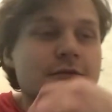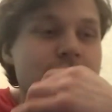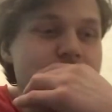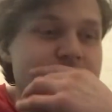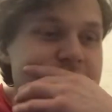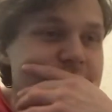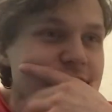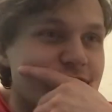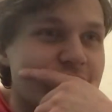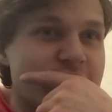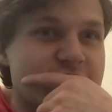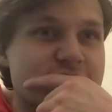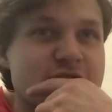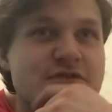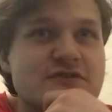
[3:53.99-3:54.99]
was to
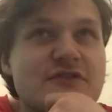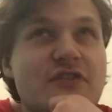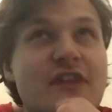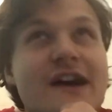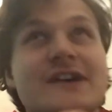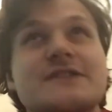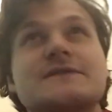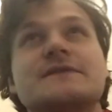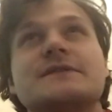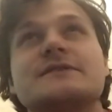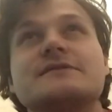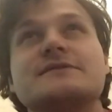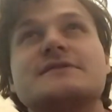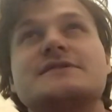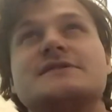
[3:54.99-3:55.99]
reach 100,000
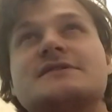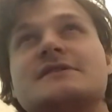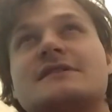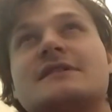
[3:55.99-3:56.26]
views